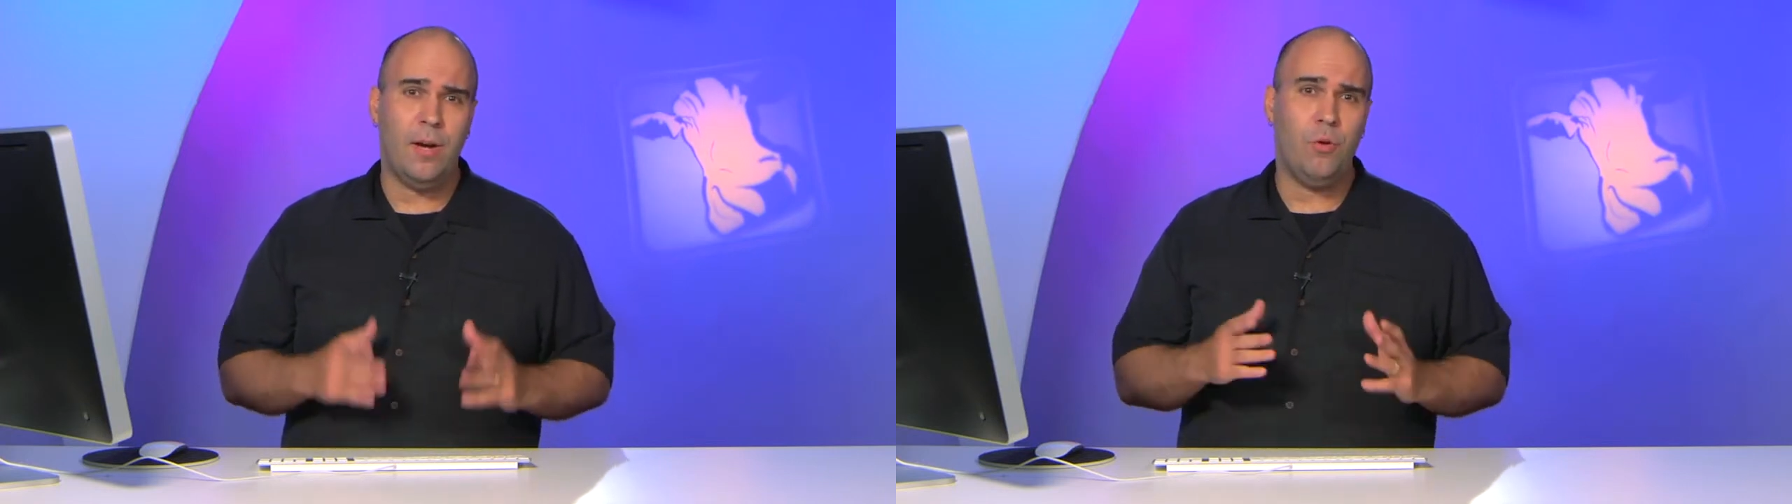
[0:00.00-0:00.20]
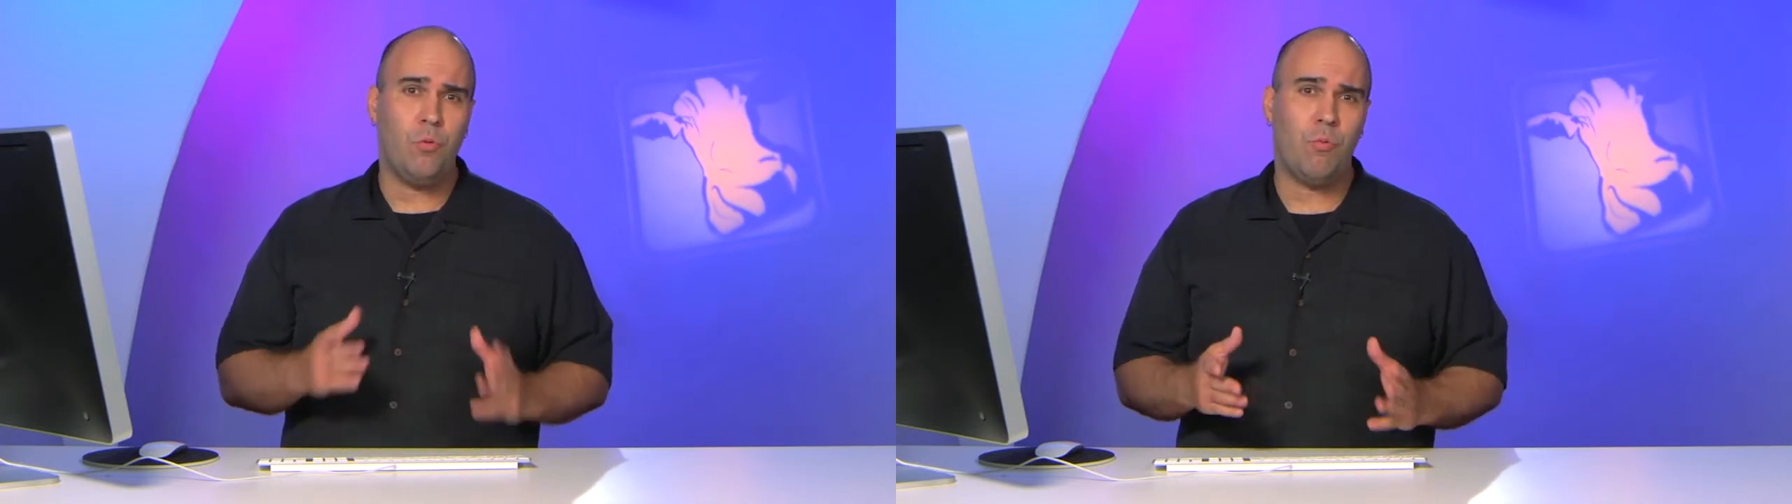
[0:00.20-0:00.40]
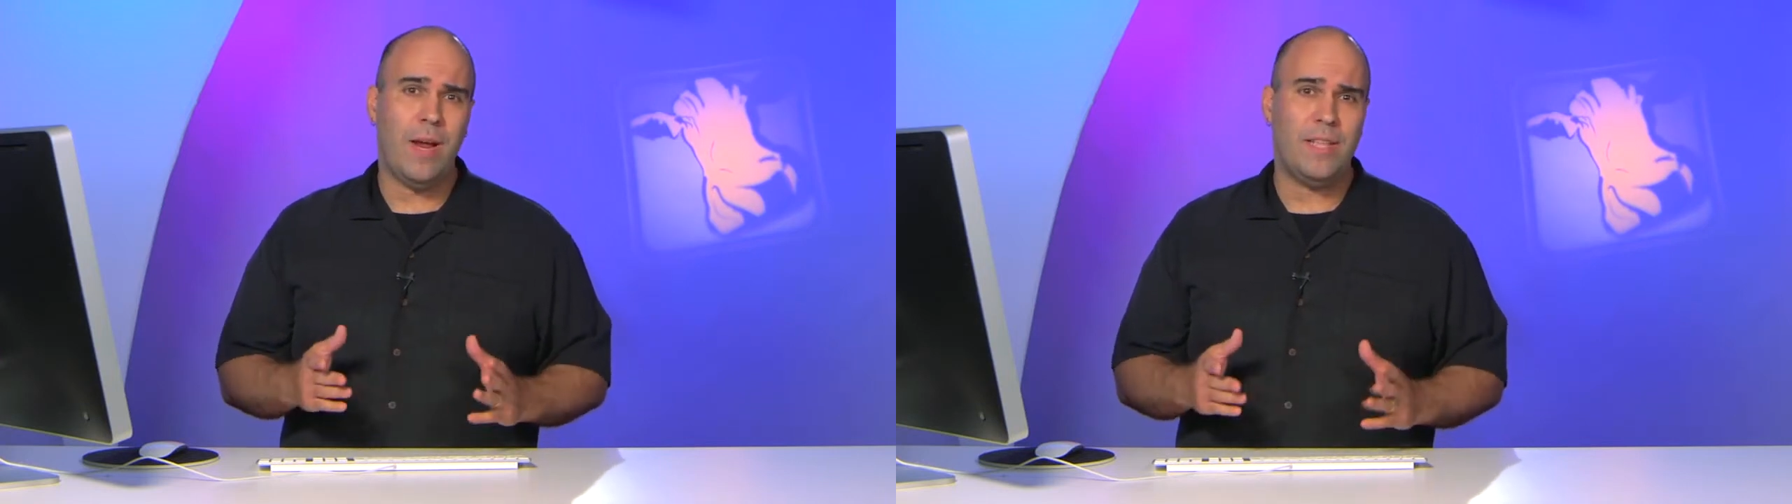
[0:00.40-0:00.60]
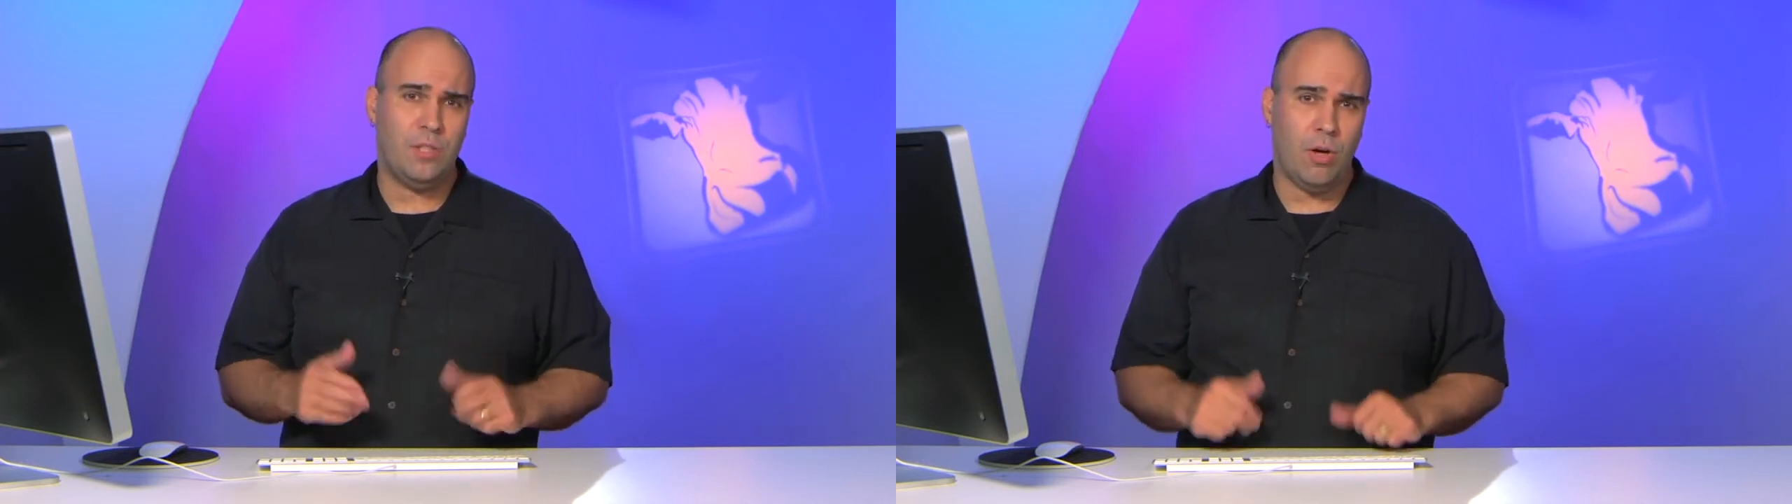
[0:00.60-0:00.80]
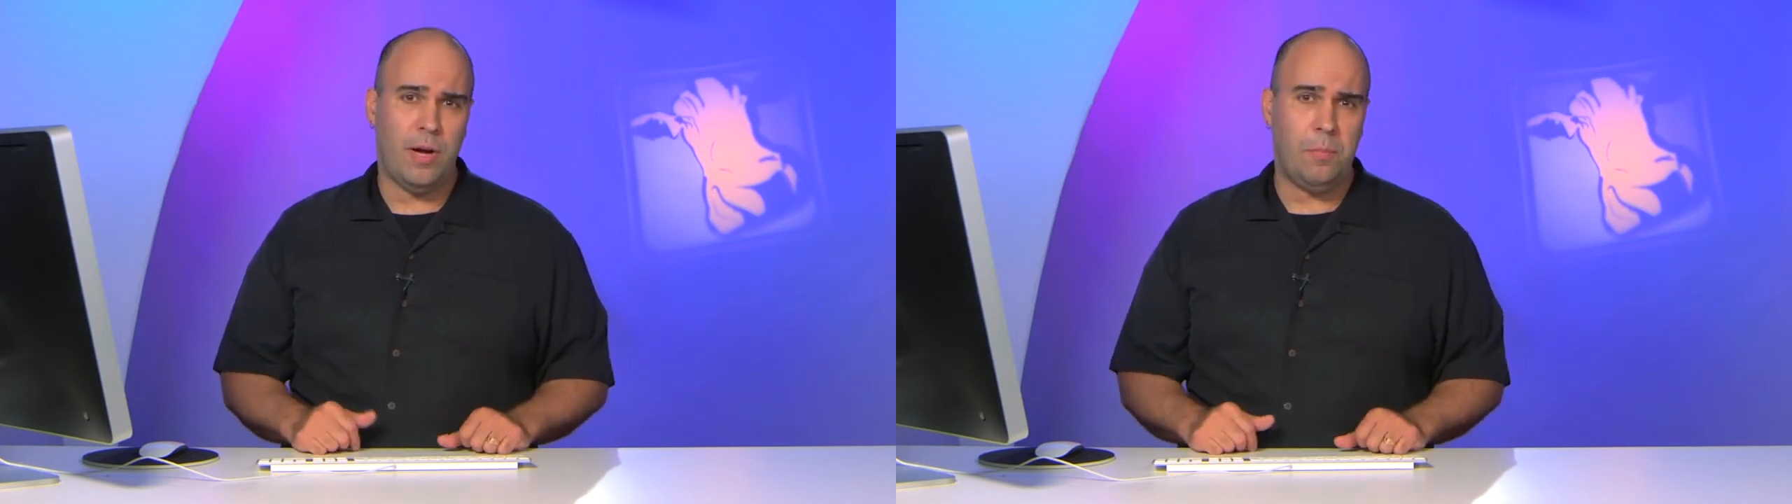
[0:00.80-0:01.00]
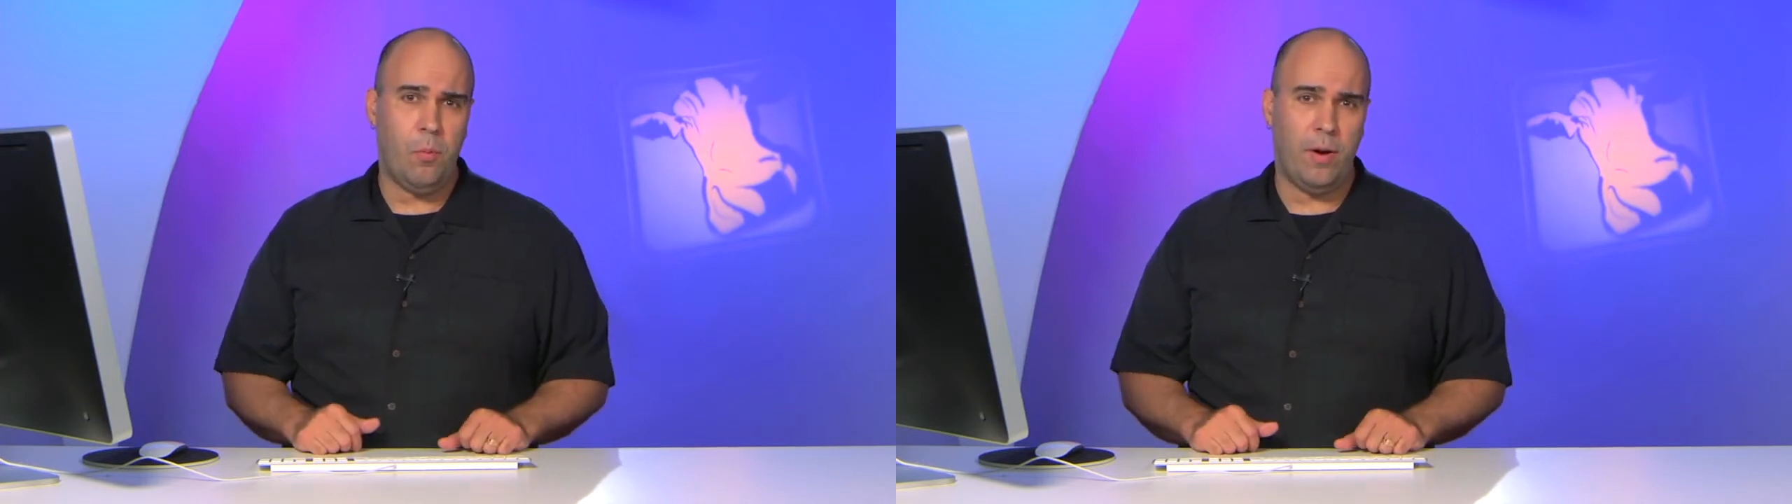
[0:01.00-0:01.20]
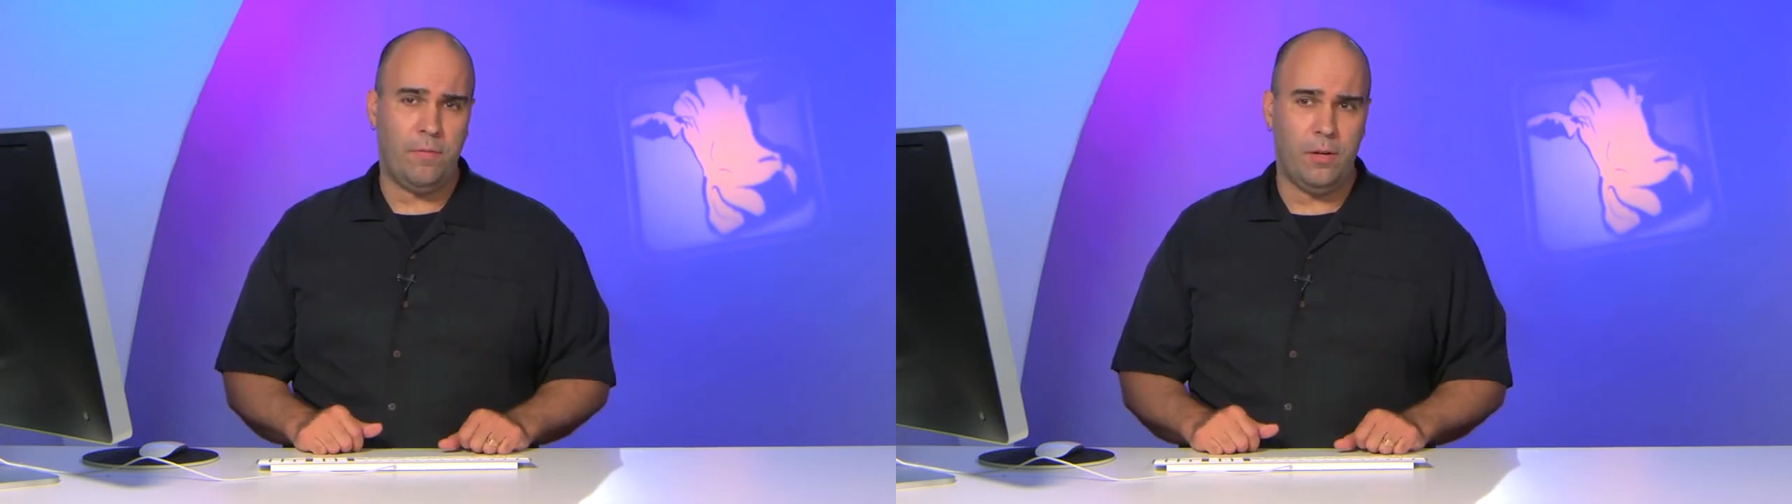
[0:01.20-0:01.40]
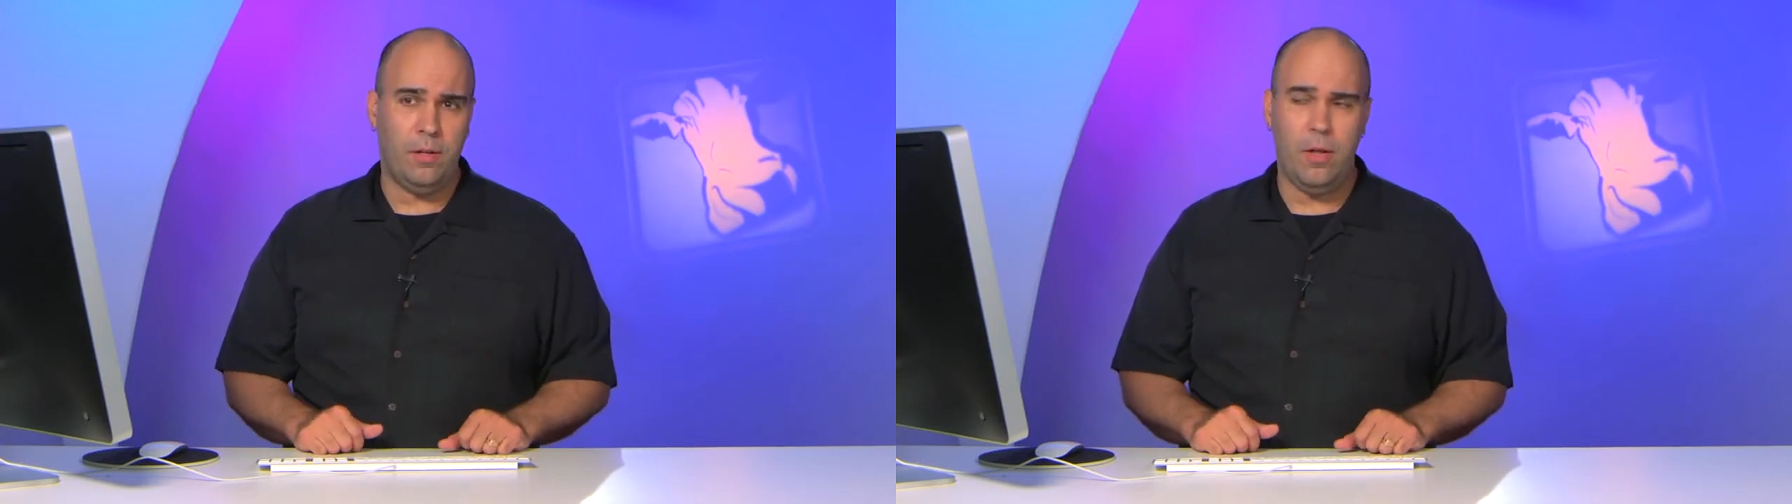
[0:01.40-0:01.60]
a great starting
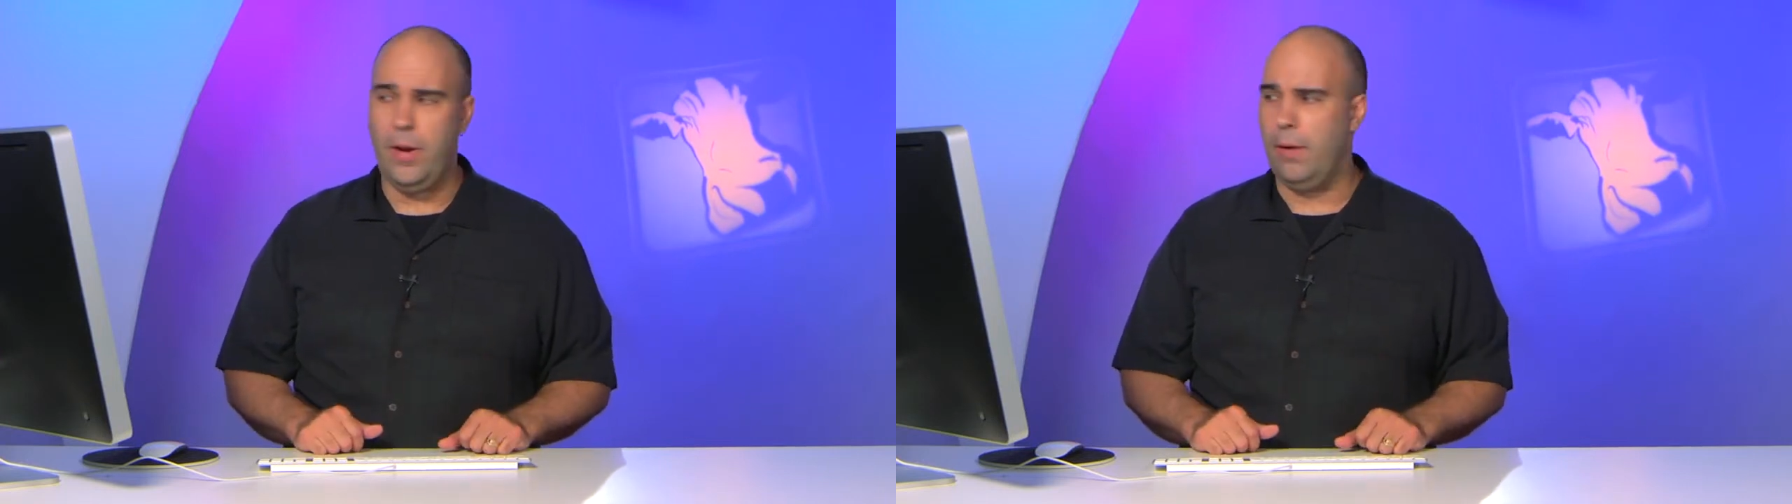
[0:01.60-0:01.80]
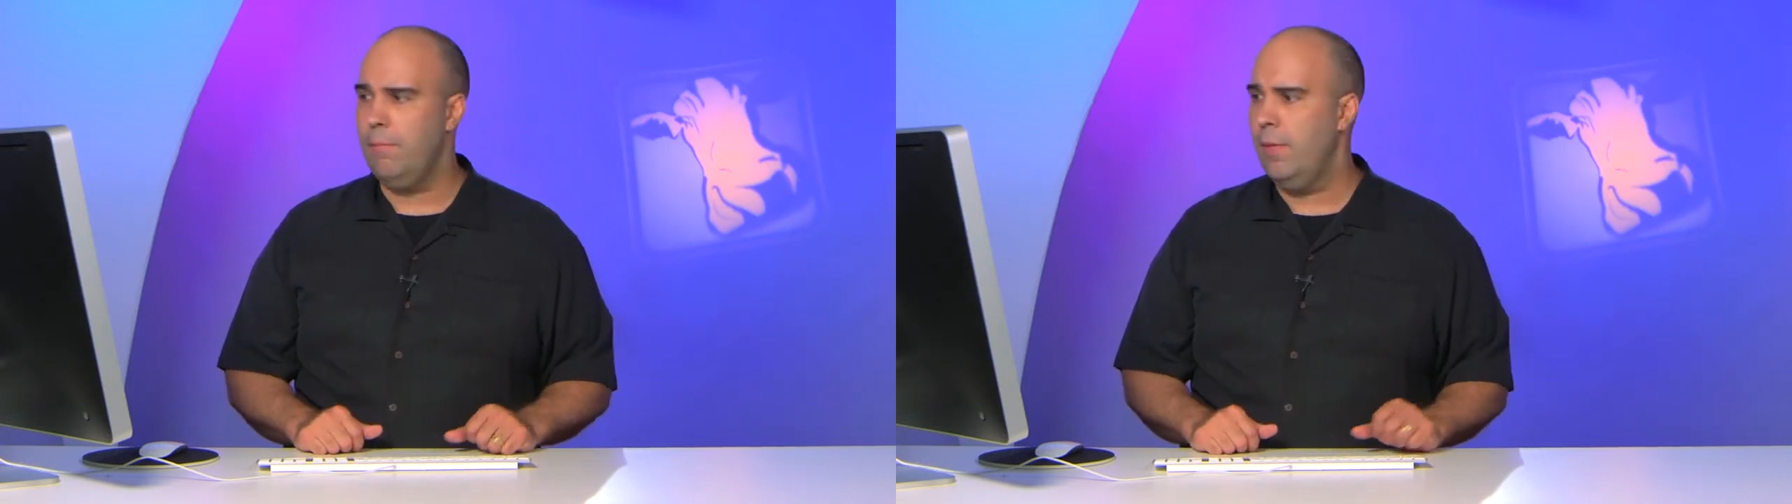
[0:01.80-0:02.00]
point for cloning.